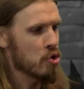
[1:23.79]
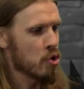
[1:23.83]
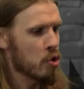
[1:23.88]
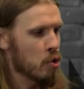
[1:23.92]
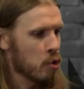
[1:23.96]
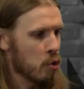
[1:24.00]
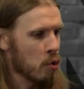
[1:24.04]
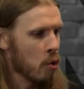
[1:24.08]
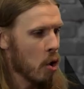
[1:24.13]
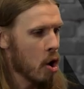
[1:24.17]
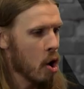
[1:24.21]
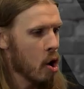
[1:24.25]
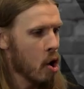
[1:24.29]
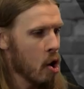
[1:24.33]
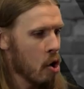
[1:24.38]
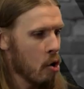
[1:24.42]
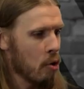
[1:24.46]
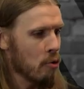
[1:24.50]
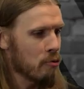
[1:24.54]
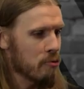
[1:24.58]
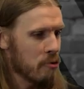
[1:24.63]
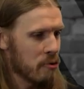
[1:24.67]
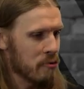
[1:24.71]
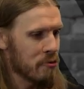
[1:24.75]

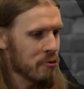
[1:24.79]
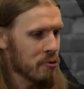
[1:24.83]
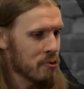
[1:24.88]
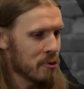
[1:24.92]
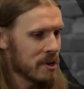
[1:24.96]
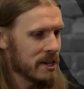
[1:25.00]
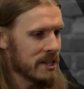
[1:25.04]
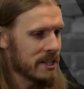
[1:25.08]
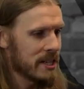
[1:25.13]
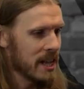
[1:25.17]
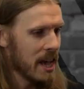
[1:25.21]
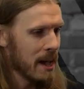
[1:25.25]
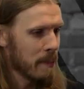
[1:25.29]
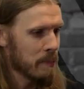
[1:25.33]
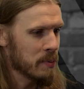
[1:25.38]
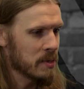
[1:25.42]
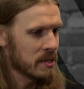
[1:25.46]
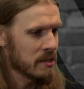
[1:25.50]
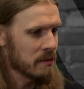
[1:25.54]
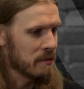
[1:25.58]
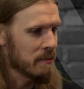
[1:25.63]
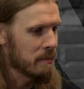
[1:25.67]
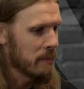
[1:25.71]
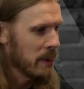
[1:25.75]
crawled through the
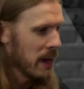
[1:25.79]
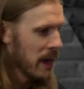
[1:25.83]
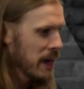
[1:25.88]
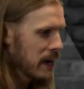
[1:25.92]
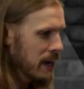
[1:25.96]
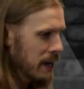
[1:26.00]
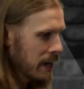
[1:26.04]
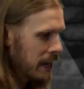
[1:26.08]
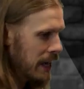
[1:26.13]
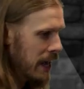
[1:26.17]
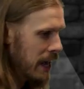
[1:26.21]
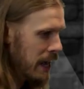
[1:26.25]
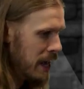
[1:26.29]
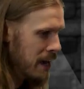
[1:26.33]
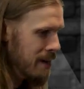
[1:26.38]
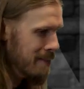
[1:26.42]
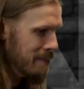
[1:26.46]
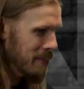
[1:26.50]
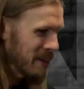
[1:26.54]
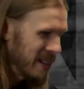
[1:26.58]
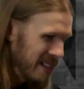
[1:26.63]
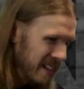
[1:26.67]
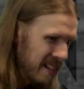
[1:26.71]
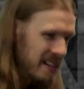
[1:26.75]
depths of
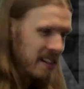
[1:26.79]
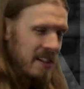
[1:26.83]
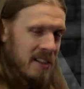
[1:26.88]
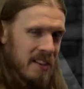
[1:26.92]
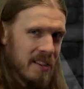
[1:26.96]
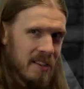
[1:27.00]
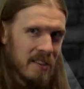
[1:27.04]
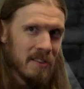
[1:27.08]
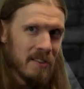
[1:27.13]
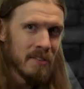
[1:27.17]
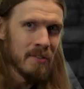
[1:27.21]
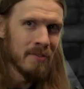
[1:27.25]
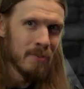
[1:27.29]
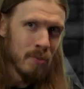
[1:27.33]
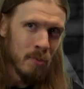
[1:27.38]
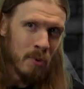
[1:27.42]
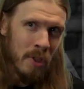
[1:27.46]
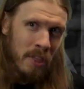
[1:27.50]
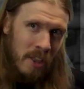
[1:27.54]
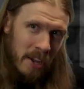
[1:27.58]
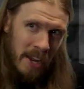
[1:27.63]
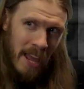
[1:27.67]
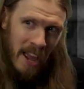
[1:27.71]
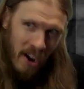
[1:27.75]
Bandcamp
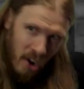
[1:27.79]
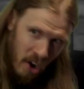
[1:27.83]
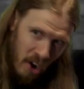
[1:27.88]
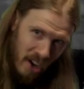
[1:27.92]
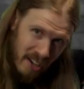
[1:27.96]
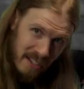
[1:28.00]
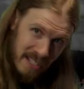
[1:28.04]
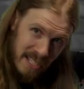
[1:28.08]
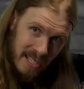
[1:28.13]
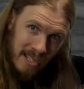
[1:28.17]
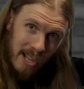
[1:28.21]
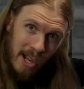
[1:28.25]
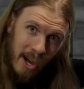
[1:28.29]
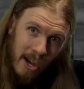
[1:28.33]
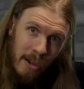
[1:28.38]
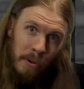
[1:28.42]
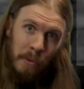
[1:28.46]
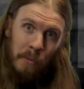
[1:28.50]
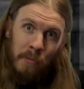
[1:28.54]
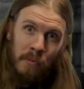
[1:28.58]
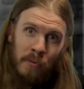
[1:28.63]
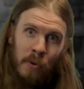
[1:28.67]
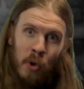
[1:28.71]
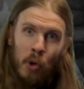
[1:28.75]
with an onslaught
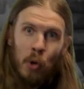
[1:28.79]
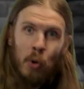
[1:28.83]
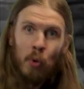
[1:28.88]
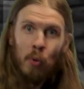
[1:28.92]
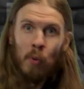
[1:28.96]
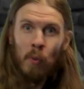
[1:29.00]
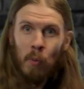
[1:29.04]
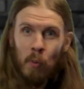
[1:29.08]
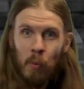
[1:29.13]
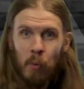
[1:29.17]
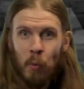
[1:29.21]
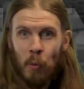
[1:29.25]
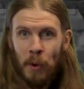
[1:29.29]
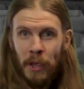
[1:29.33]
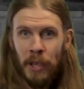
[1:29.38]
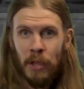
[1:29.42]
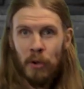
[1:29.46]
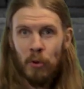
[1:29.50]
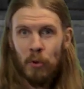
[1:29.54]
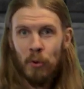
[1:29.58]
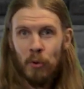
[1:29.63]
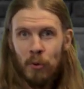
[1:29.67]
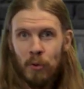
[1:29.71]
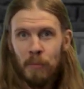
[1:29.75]
of
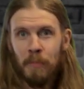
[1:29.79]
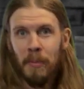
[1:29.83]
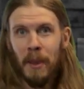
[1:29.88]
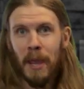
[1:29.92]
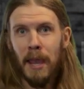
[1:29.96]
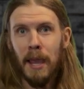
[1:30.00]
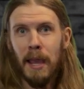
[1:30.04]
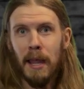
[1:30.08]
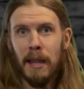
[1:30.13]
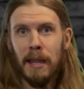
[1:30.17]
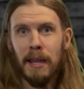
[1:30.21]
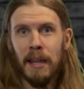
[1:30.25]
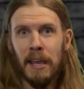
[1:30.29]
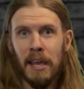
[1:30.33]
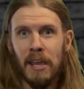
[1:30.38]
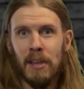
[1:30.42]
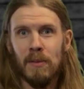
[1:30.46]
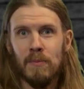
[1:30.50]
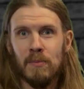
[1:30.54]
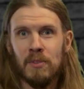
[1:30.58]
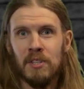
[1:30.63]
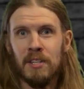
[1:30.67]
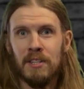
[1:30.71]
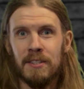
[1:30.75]
weird band
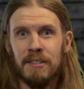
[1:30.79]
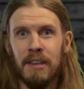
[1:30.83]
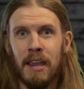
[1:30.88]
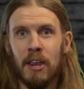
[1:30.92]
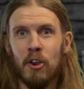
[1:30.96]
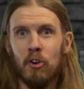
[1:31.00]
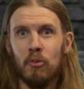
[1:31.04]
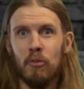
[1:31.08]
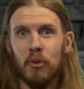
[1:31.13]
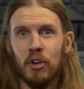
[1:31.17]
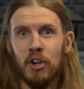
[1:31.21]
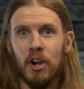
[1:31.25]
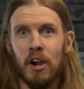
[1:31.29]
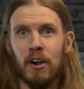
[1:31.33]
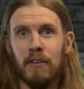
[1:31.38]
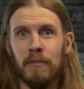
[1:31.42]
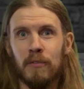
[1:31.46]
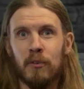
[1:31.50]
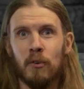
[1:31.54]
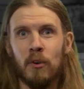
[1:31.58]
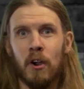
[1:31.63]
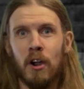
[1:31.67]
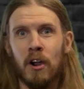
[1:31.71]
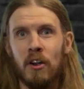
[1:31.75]
names and terrible
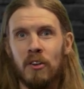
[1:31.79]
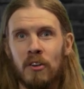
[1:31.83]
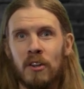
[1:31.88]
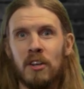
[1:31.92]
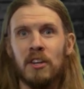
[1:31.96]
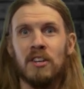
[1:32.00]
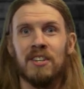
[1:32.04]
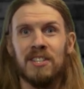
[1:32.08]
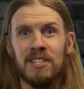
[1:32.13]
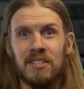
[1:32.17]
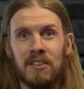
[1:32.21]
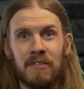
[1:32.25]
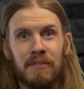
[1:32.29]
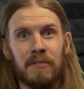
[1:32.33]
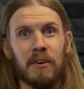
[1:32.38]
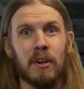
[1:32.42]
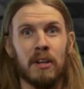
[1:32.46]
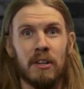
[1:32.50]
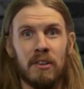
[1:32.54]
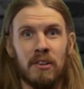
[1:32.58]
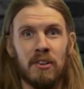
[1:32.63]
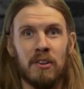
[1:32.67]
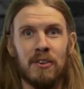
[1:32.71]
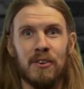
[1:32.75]
cover art to
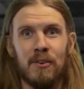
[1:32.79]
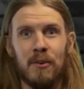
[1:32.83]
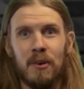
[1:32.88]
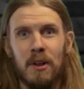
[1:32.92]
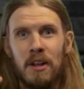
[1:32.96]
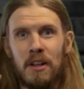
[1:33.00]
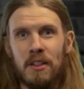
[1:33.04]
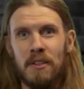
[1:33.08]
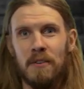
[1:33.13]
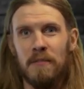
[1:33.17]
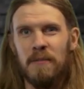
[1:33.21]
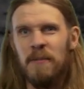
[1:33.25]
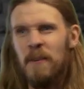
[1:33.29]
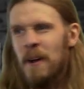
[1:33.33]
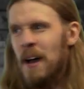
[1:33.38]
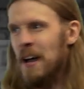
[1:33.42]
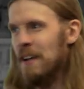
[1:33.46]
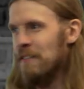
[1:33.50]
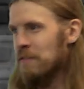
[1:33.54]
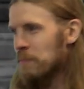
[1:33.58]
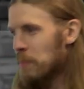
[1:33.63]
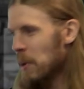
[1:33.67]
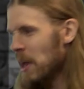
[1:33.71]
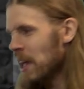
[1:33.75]
find you the
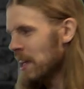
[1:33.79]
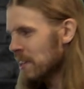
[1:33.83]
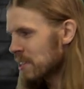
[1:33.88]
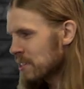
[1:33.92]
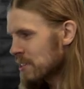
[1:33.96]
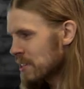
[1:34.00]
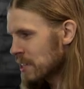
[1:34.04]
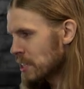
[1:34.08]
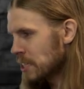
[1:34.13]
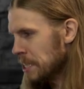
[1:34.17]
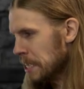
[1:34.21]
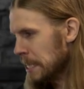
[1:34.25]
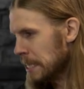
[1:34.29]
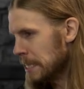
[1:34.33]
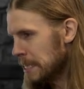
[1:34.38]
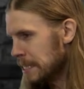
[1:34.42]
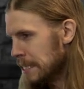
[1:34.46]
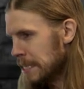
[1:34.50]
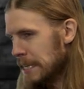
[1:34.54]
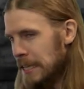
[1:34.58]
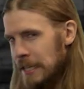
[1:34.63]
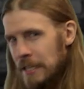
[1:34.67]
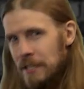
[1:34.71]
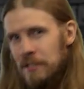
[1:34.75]
five best tink, tink,